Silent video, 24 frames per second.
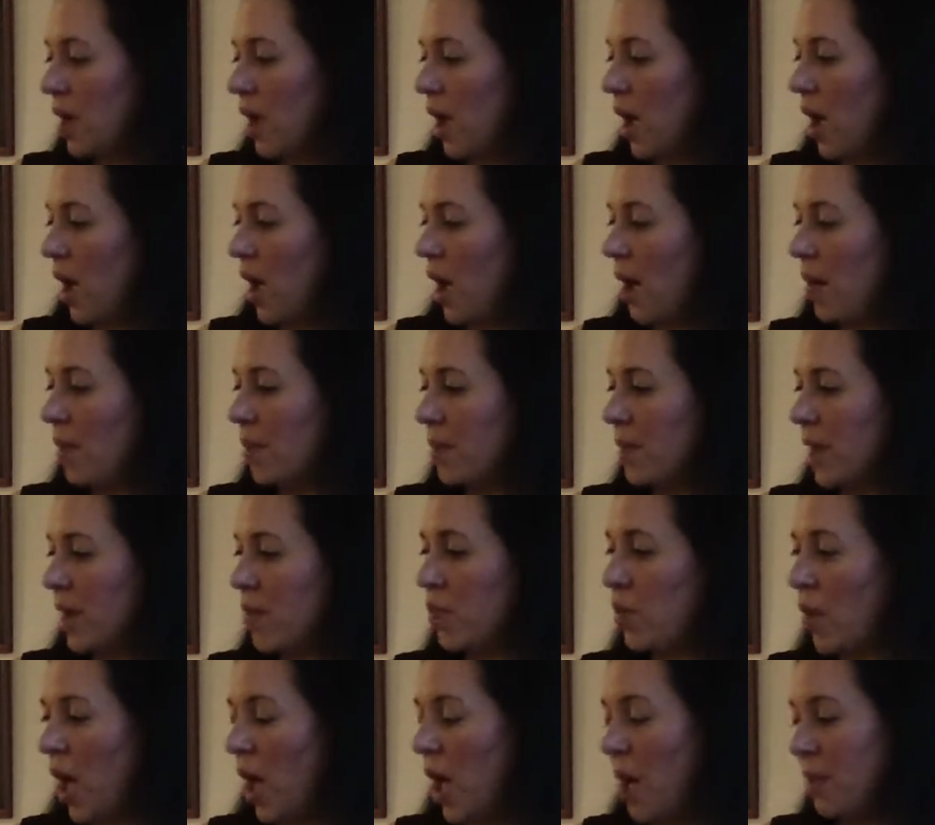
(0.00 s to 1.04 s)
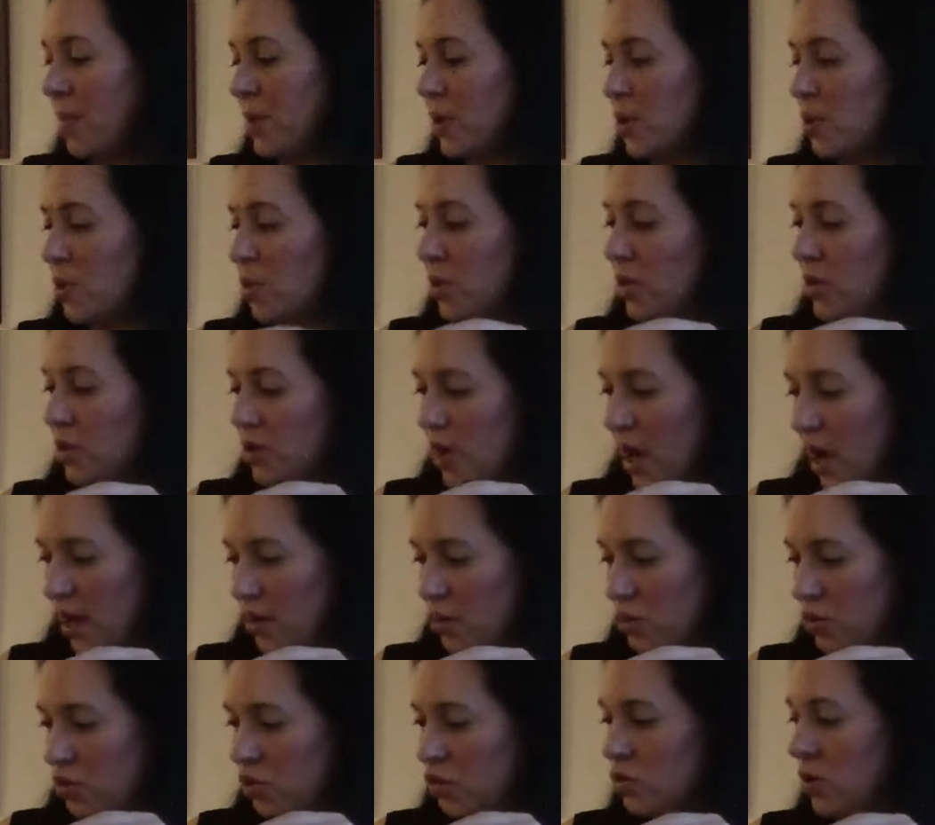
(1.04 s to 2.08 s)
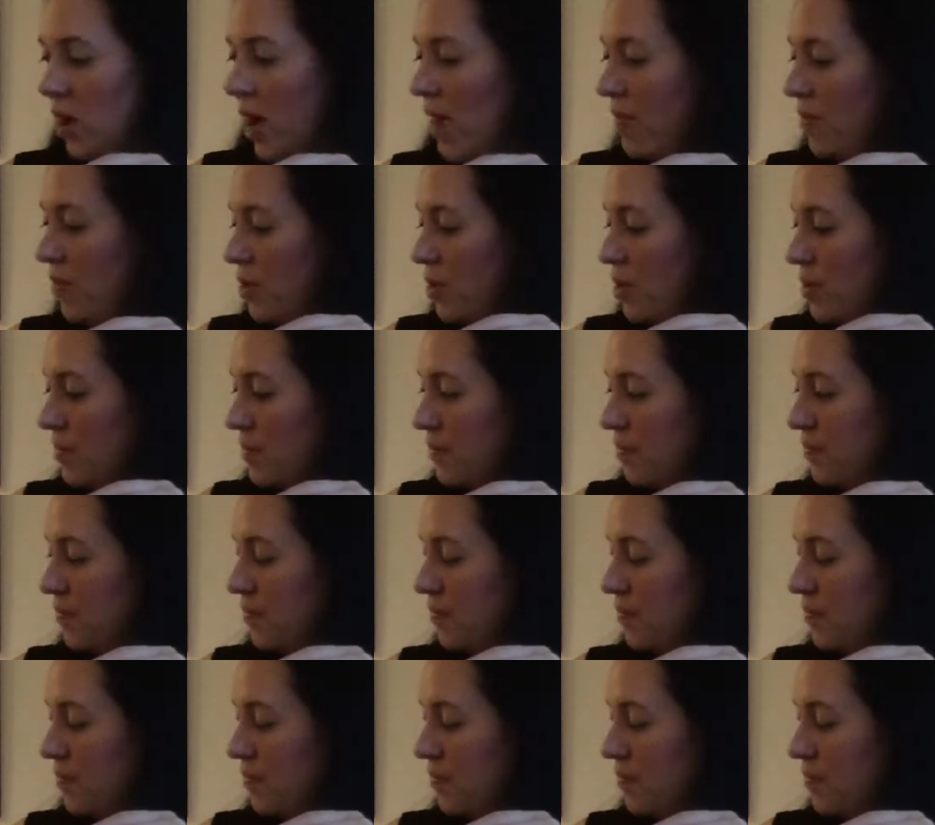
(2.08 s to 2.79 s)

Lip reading: It will help you with astral travel.